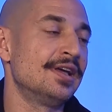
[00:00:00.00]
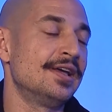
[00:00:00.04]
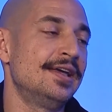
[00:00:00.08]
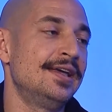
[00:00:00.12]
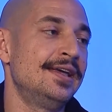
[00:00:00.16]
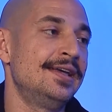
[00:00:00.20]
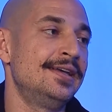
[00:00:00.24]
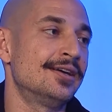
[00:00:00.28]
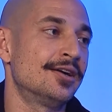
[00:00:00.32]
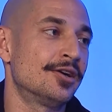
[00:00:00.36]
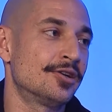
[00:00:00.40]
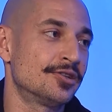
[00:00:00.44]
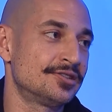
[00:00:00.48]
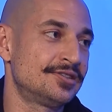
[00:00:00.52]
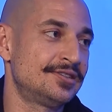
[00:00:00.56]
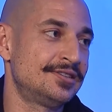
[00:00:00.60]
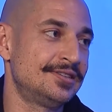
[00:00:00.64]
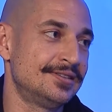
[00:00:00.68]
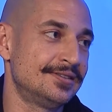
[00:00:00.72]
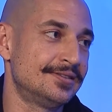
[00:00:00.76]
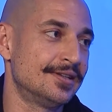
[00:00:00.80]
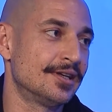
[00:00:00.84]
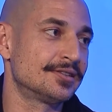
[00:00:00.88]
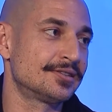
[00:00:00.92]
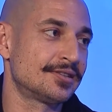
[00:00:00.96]

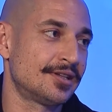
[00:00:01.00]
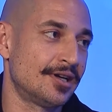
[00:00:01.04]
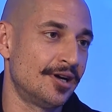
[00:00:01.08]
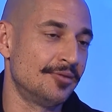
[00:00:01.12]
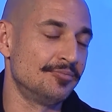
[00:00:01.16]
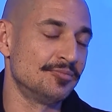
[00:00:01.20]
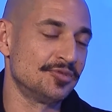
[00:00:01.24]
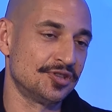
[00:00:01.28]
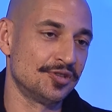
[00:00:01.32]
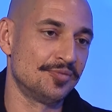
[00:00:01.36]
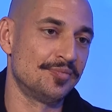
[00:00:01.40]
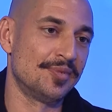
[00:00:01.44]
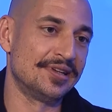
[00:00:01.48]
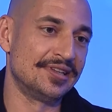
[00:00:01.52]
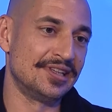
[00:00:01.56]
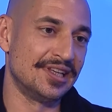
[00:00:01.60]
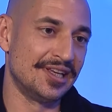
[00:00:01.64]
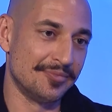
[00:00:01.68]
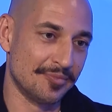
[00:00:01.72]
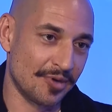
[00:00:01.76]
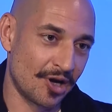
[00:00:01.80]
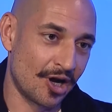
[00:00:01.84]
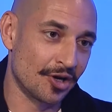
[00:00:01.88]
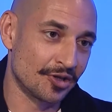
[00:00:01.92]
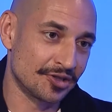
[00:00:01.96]
ARTEMART.com. So my
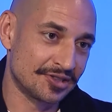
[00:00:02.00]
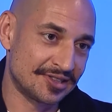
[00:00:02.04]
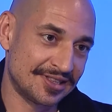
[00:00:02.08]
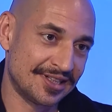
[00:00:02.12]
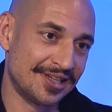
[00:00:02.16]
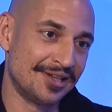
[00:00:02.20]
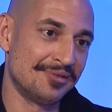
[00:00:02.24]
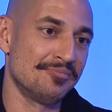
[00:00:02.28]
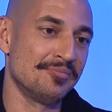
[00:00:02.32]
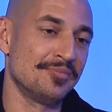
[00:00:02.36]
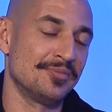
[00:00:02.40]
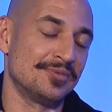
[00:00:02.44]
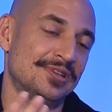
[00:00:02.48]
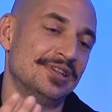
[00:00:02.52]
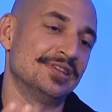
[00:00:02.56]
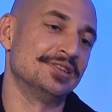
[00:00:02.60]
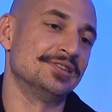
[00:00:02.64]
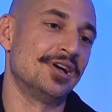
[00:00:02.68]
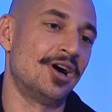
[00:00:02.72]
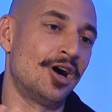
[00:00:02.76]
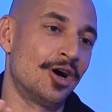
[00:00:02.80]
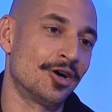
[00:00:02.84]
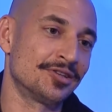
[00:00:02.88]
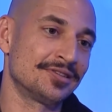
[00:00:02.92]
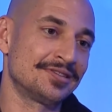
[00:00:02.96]
name, Artem,
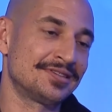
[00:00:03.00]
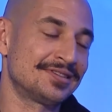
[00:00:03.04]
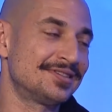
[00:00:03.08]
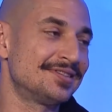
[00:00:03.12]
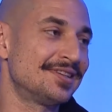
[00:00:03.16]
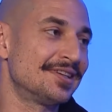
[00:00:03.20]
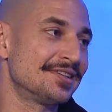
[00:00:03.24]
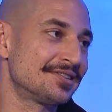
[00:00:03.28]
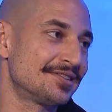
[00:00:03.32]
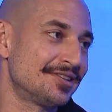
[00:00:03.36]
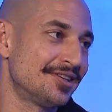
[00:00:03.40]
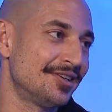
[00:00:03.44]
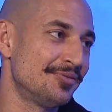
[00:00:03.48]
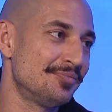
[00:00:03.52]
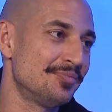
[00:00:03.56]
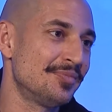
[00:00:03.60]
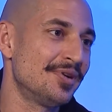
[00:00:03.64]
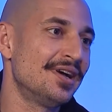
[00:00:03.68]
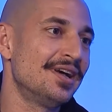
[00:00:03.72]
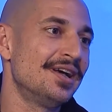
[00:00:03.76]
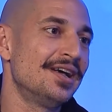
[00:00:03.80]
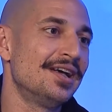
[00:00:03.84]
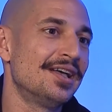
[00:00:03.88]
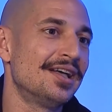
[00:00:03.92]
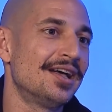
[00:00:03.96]
then art.com.
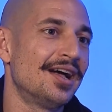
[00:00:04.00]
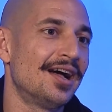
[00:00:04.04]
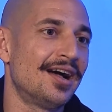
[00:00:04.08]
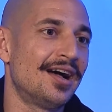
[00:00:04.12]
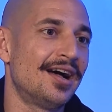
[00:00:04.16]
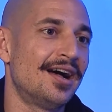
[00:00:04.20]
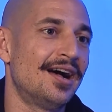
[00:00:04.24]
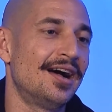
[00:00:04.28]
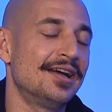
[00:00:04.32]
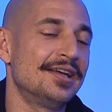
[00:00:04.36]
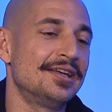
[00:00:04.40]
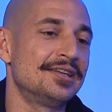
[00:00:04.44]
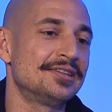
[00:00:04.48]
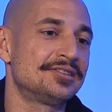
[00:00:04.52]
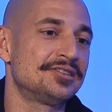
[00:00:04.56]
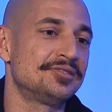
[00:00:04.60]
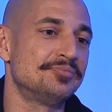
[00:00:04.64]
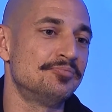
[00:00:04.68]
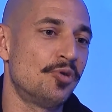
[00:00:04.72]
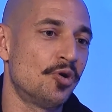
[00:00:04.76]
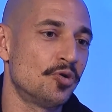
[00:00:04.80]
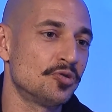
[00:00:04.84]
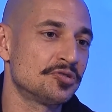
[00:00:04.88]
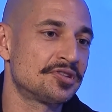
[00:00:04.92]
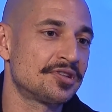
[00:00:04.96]
It's
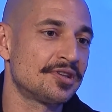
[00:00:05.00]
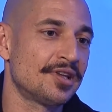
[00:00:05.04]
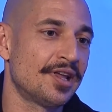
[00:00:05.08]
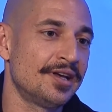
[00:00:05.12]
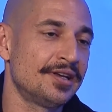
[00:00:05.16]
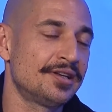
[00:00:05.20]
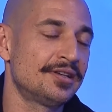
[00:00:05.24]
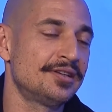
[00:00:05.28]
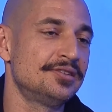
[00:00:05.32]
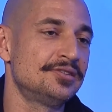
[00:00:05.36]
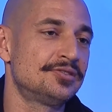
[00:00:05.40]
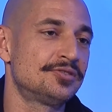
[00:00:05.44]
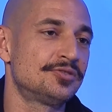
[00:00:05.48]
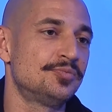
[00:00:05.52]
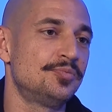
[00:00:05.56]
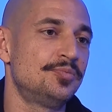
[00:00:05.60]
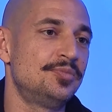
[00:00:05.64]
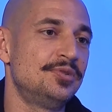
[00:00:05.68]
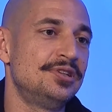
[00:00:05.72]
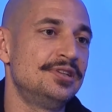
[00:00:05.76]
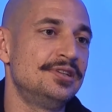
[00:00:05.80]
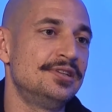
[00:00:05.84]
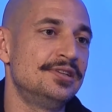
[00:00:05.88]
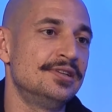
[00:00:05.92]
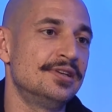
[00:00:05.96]
most likely to
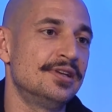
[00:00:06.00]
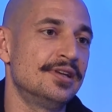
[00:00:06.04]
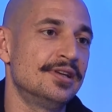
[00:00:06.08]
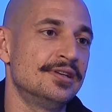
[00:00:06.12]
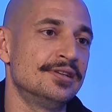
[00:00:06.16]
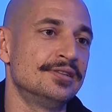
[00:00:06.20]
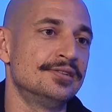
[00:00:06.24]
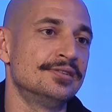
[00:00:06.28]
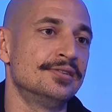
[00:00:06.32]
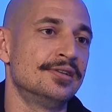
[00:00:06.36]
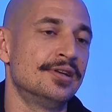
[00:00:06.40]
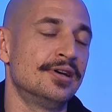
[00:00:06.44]
be in